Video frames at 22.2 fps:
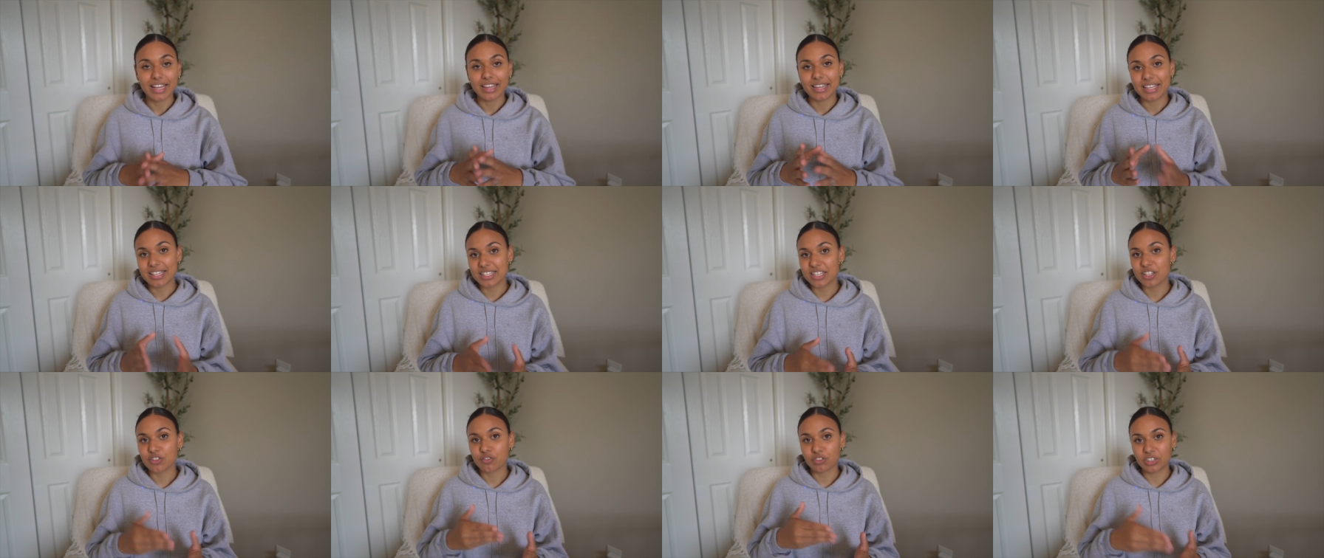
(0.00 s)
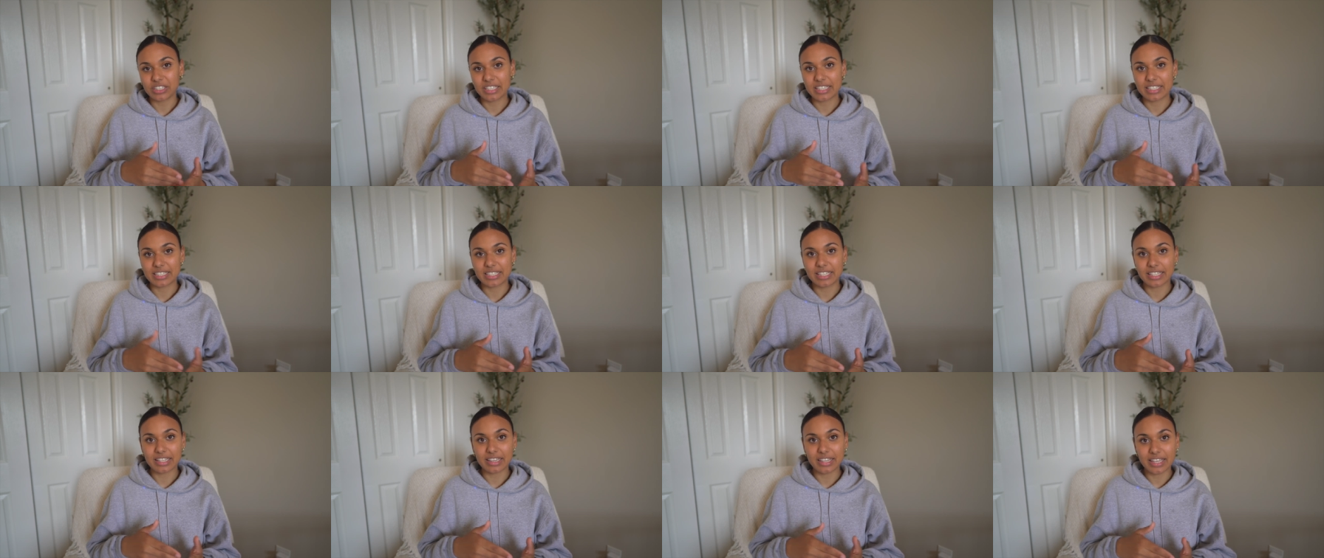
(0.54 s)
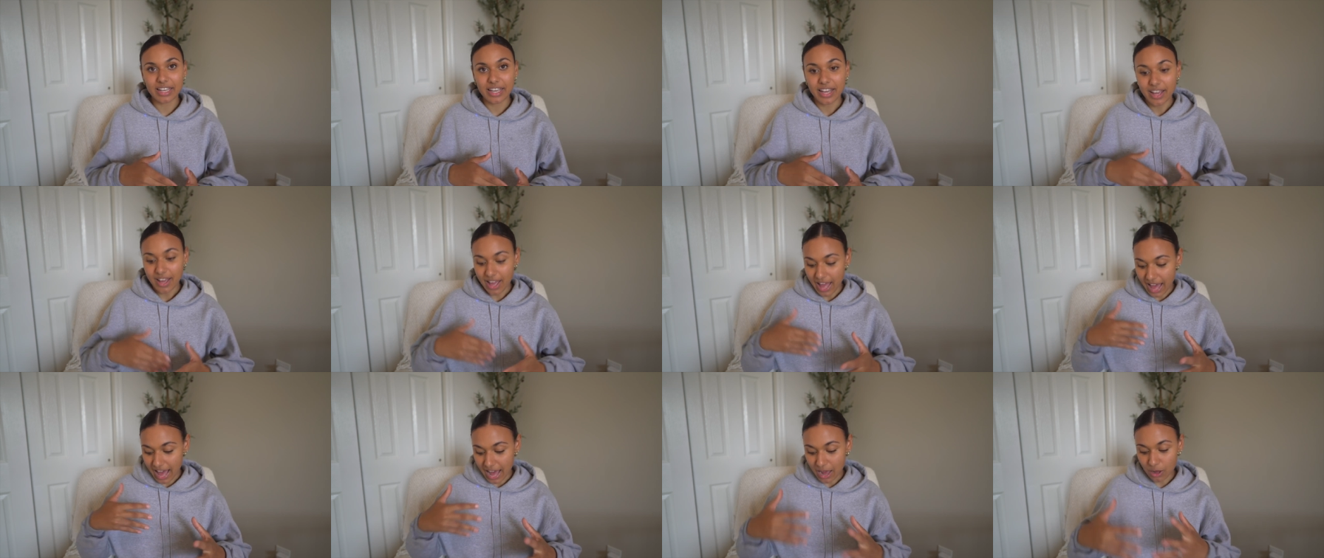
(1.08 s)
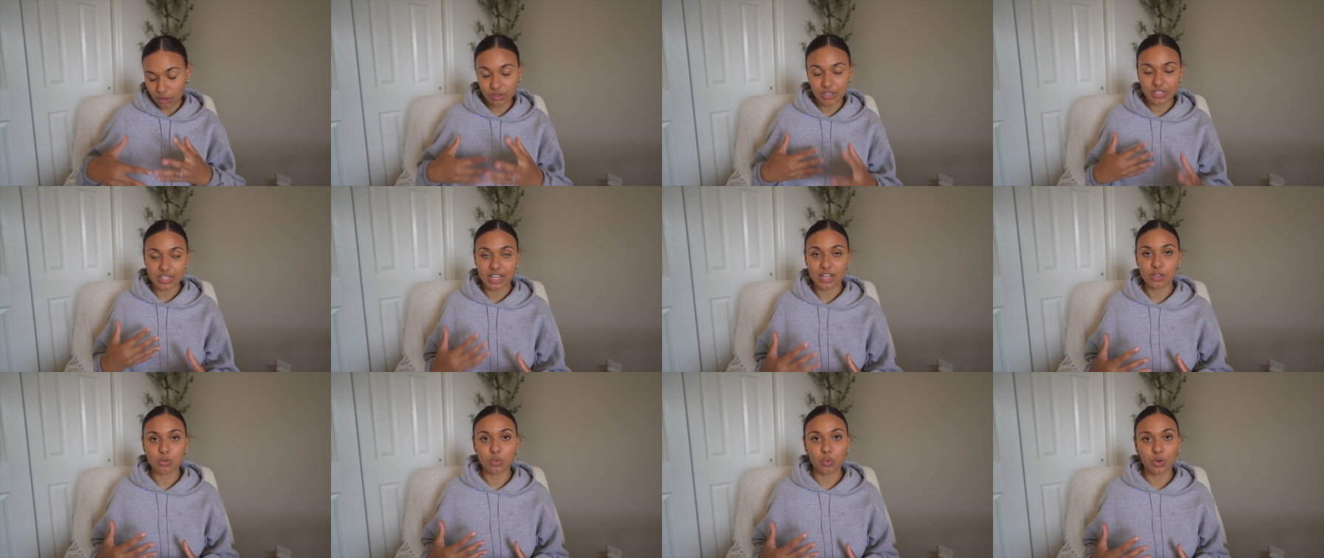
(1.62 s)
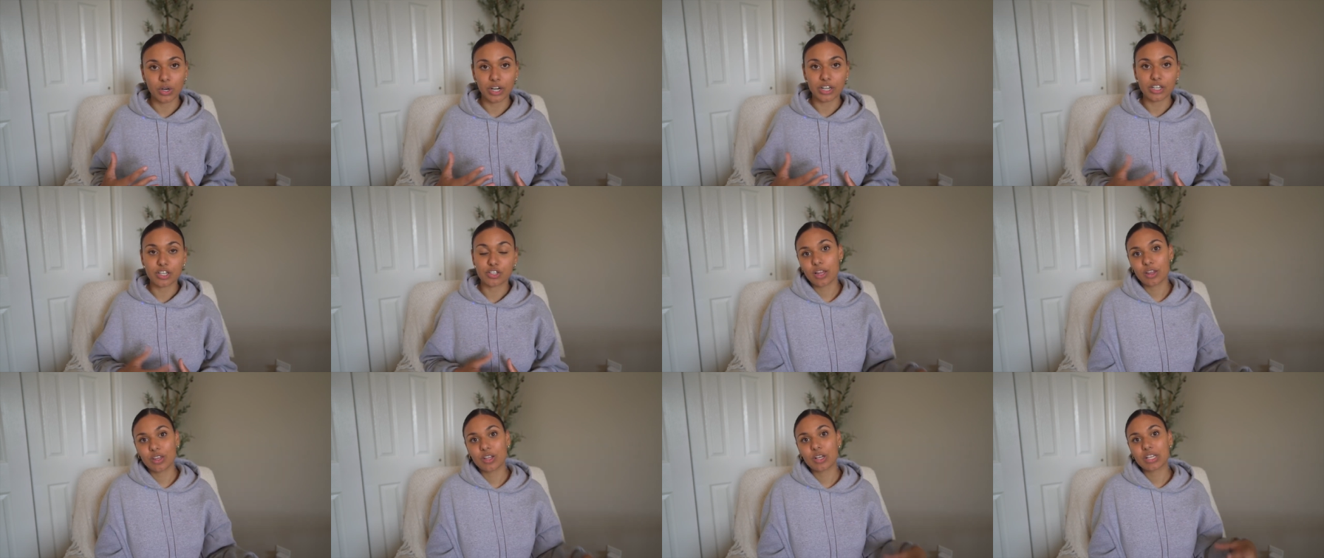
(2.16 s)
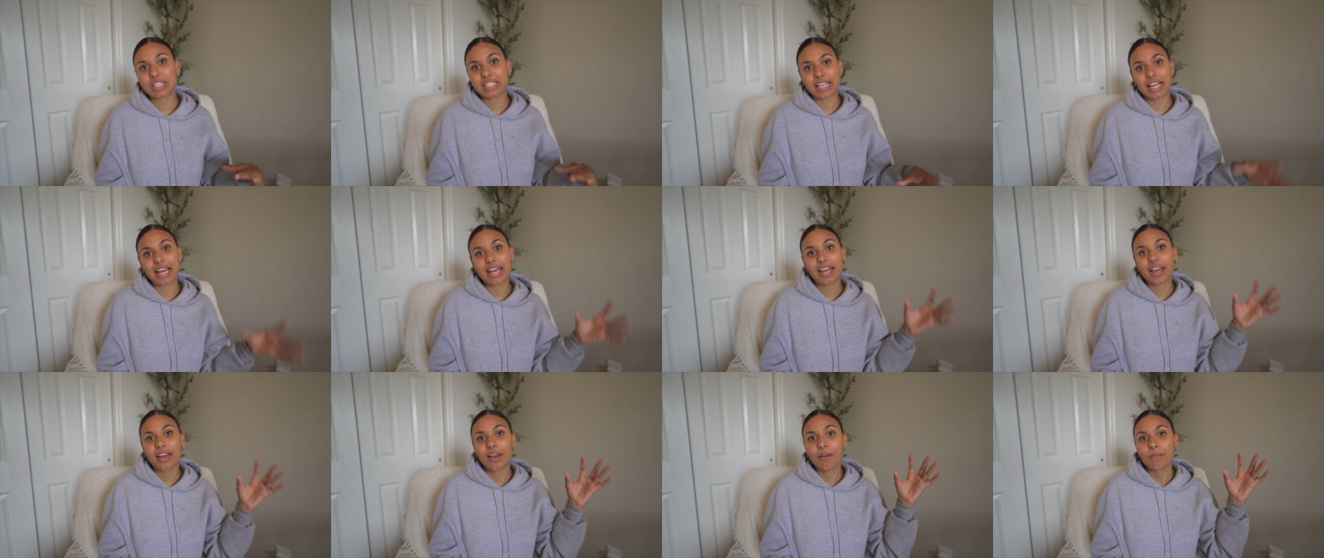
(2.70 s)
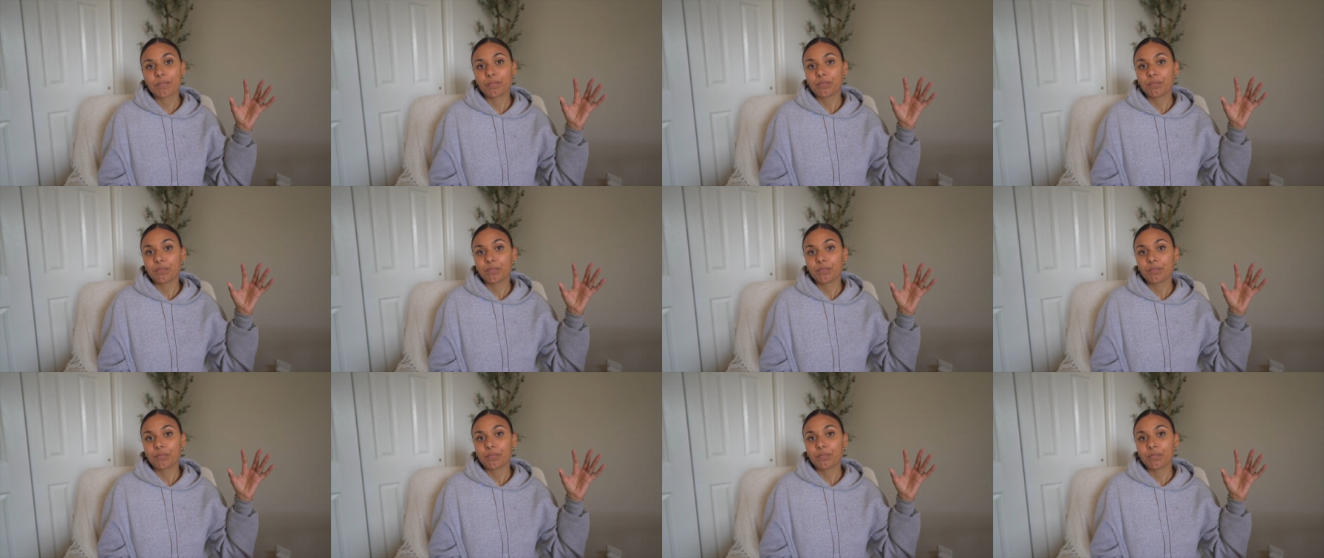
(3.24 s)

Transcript: This is realistically how this has worked. It looks like